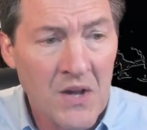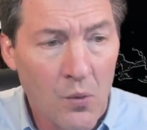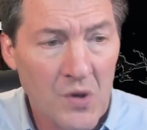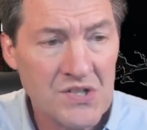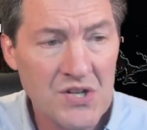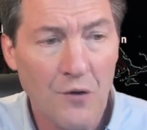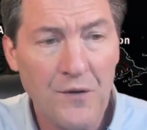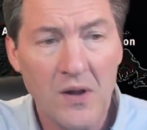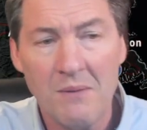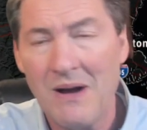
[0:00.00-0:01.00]
where
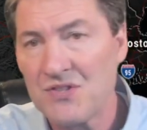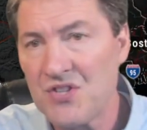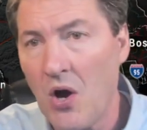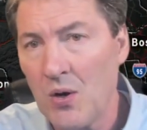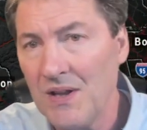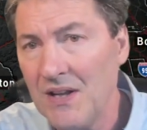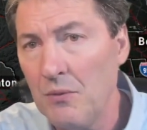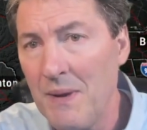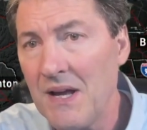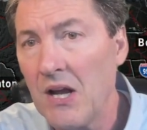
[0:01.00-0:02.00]
snowfall amounts are a
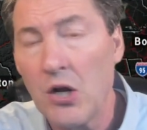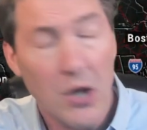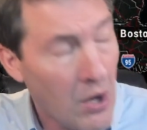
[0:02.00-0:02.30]
little bit